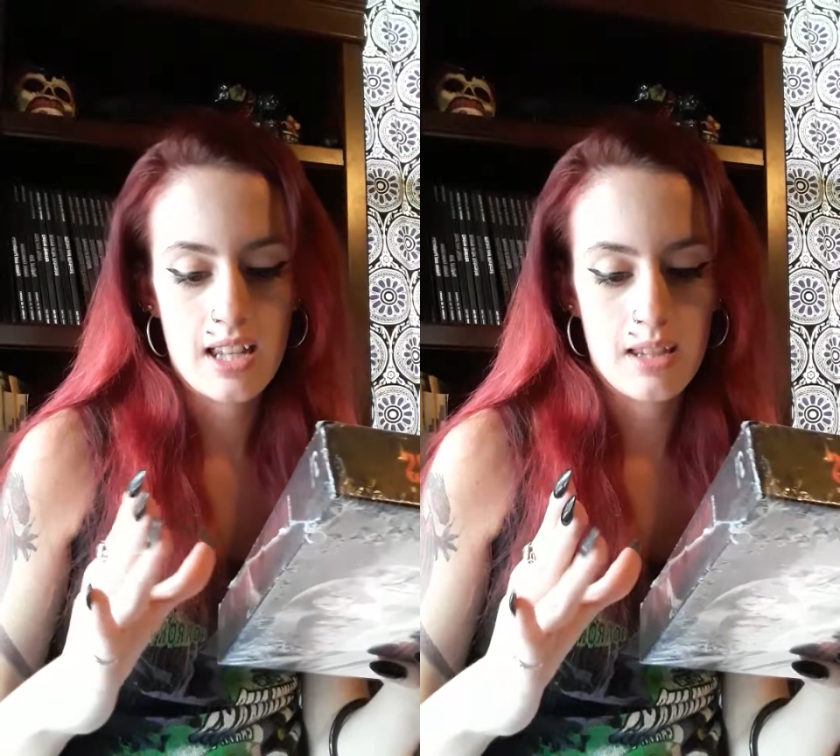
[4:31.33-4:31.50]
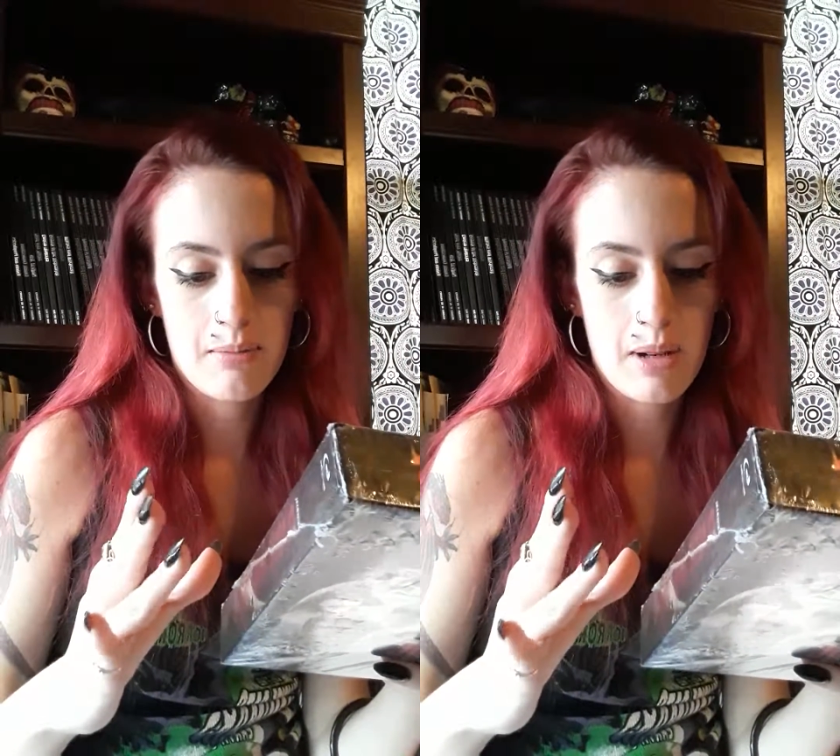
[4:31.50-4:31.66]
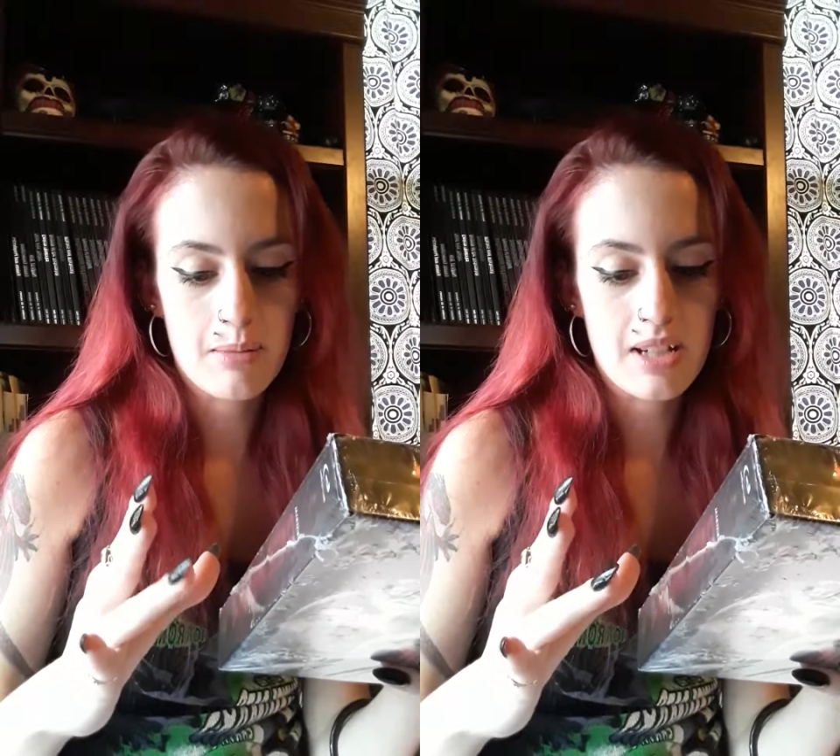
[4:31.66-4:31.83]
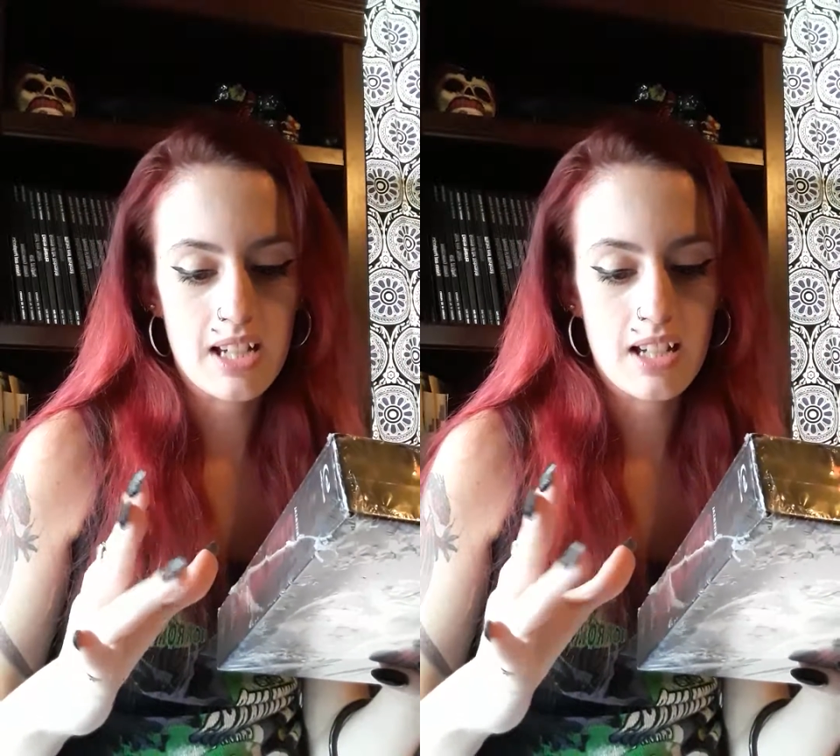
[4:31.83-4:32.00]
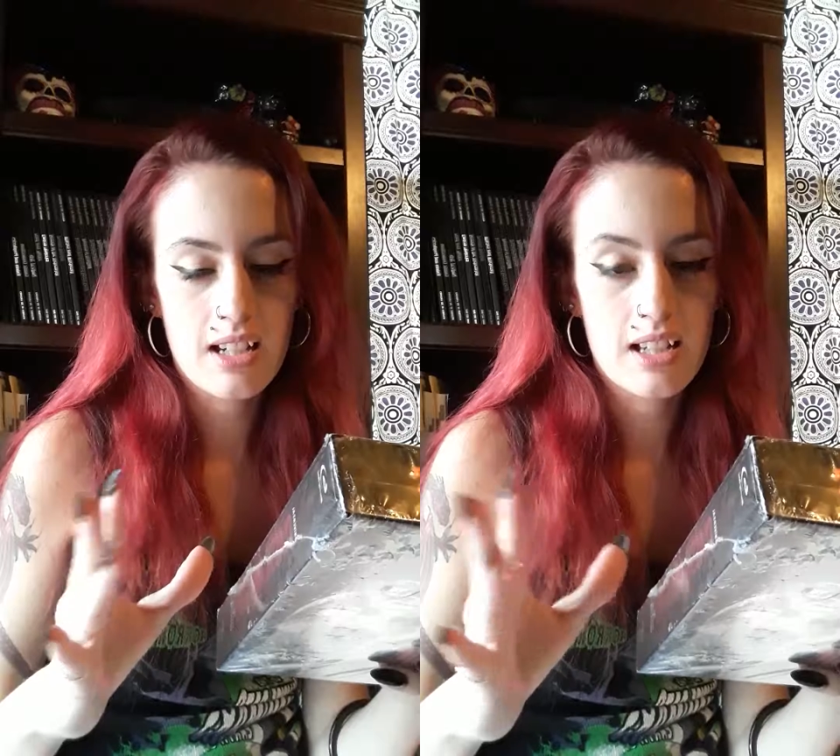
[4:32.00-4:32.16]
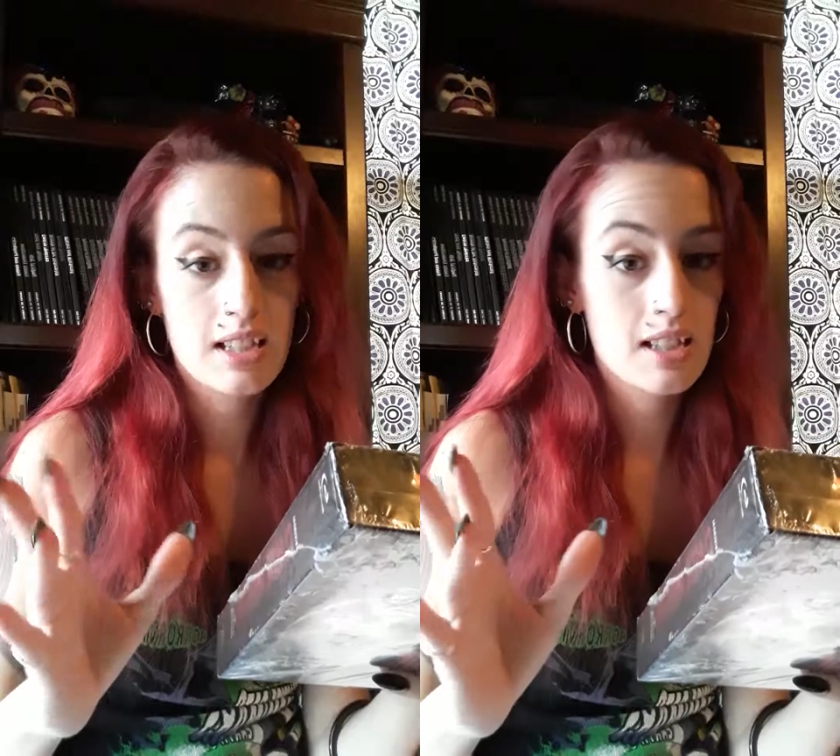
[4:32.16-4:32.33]
the
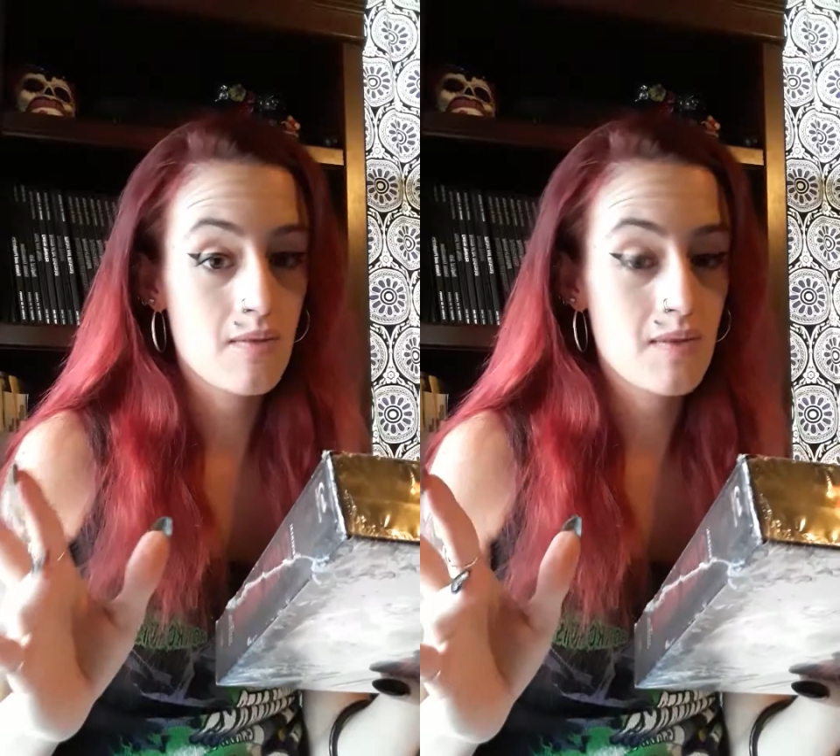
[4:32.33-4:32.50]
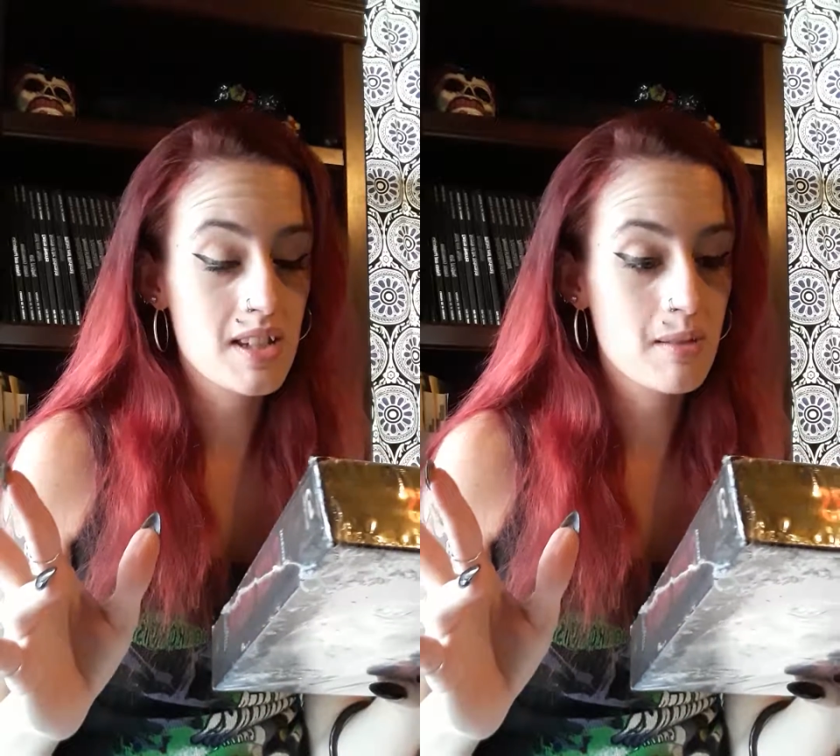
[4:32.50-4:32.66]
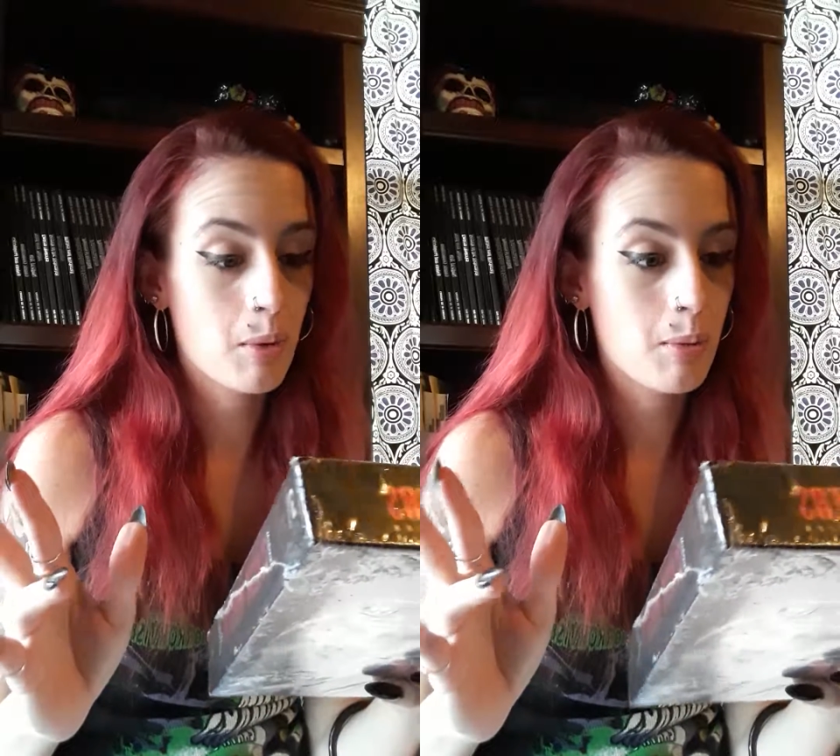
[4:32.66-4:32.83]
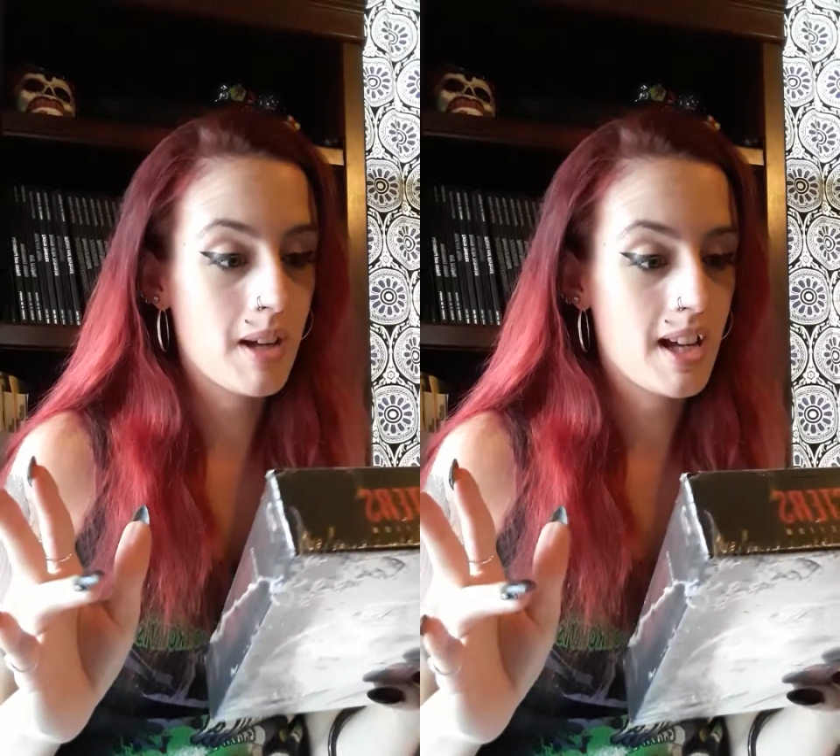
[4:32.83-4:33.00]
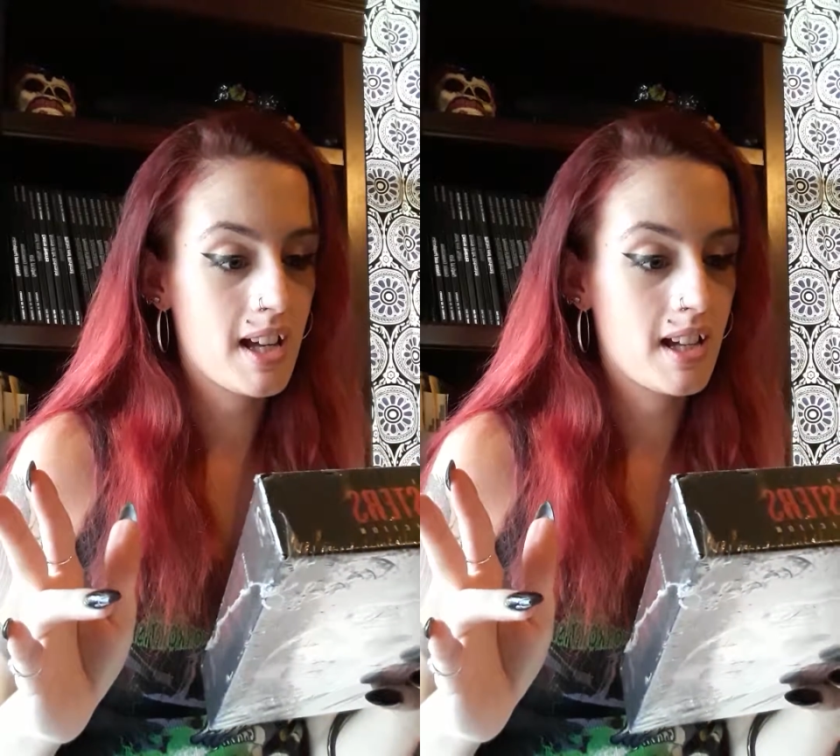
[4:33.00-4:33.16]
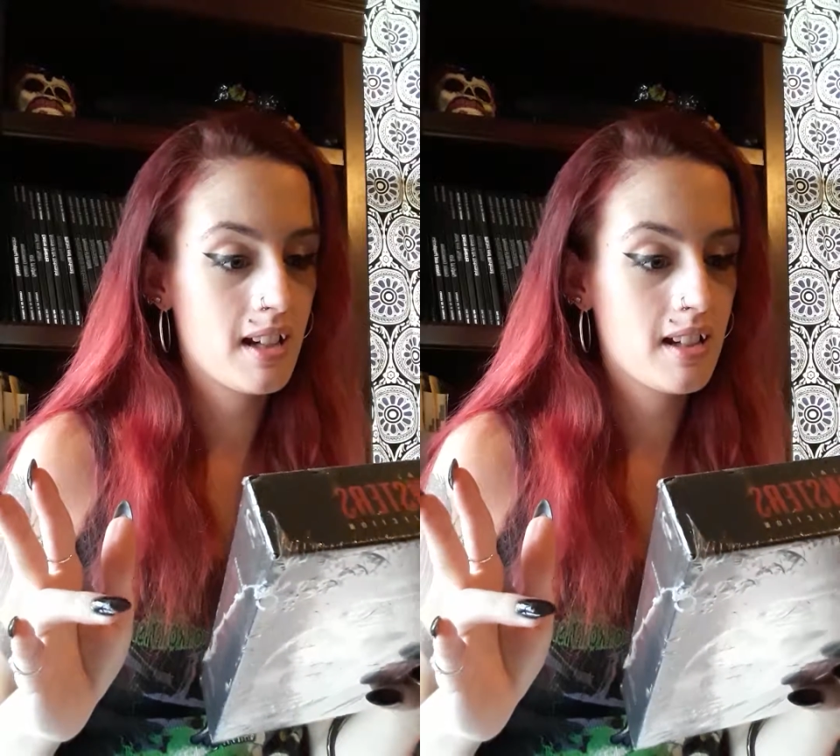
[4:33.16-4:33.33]
Mummy, the Invisible
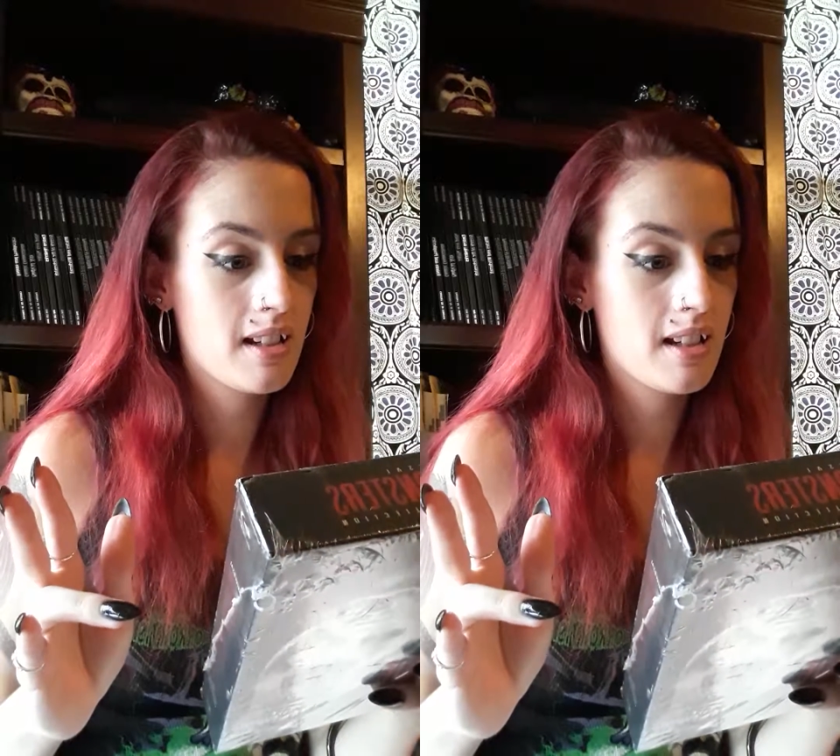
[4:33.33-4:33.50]
Man,